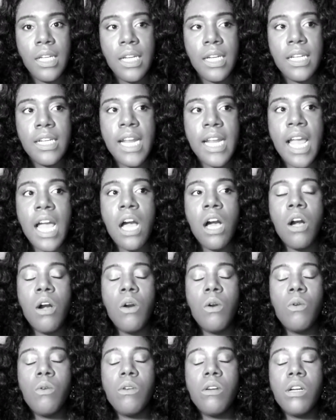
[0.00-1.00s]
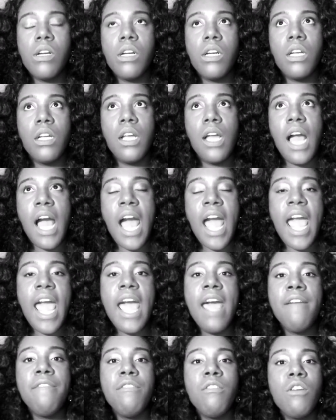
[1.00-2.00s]
Now, I
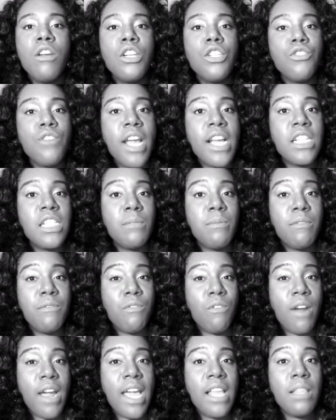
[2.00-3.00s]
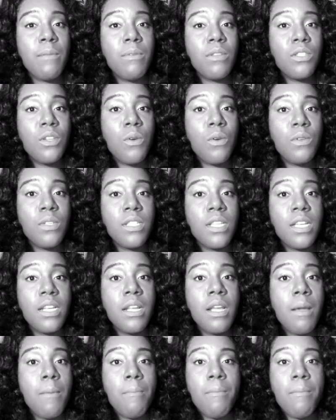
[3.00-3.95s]
had a few contractions before I had the Pitocin,